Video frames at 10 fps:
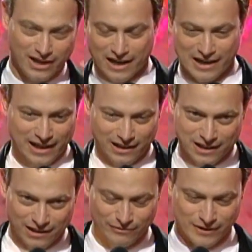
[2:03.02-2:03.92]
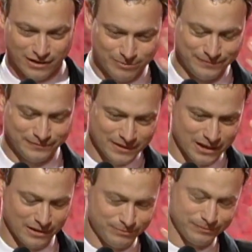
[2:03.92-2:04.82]
I, I, had a lot of uh,
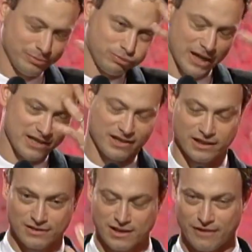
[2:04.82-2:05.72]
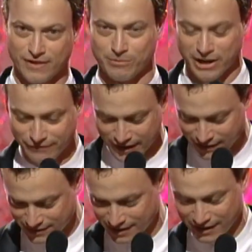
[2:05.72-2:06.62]
uh, plastic stuff on my
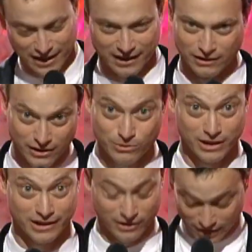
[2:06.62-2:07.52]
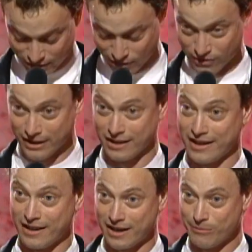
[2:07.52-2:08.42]
face, and, and it looked really good too, and
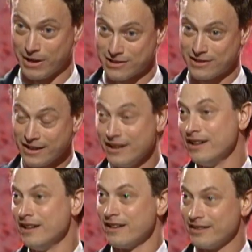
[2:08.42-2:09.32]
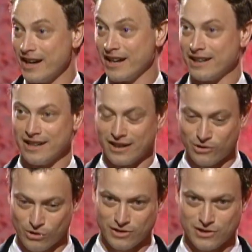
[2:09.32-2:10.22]
I, I must thank uh,
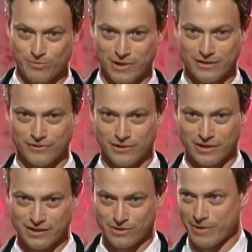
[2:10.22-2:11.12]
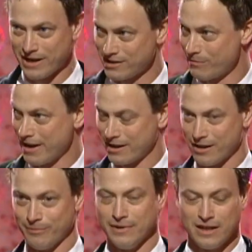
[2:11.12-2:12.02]
Gordon Smith for his amazing
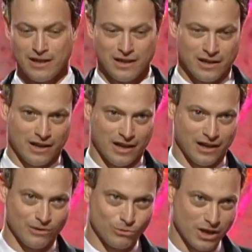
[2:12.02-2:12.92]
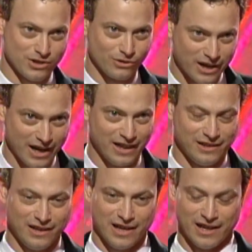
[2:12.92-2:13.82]
makeup, Russell Kate,
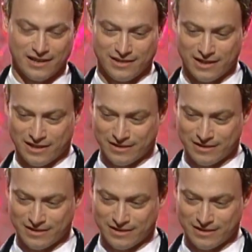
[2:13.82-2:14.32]
and,